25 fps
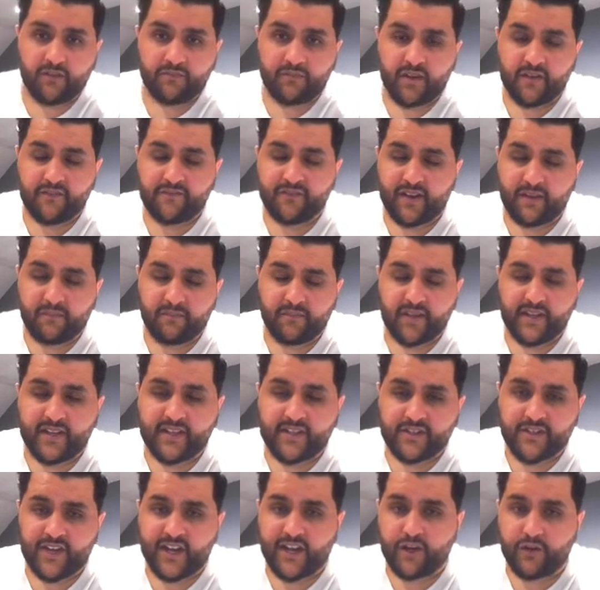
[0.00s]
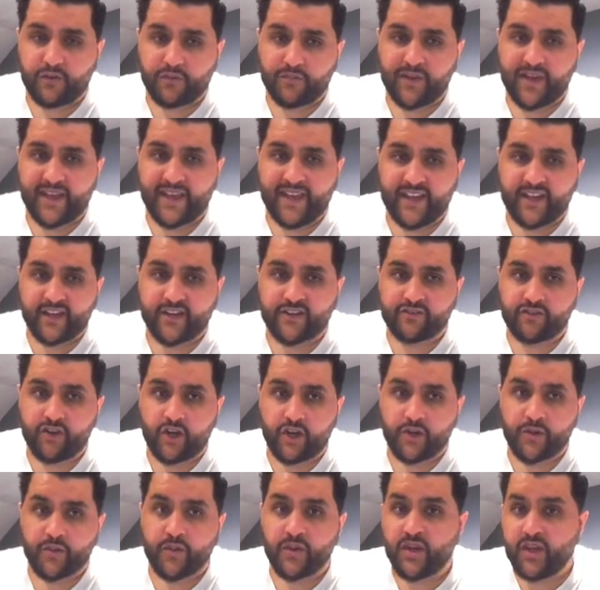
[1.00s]
of my family to help it
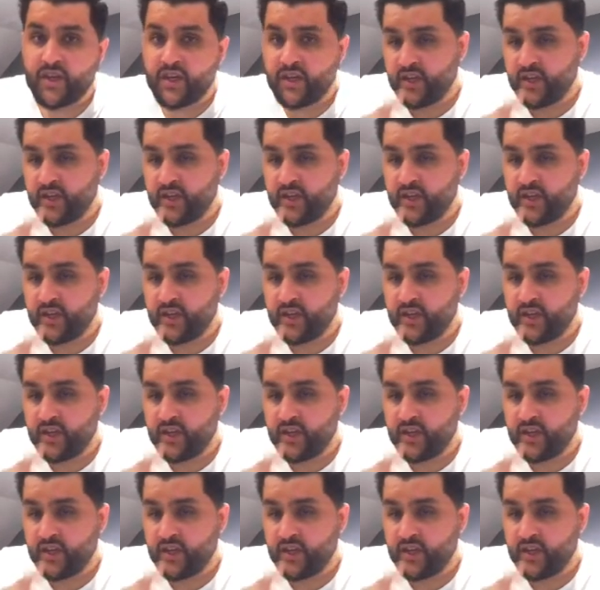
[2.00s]
grow.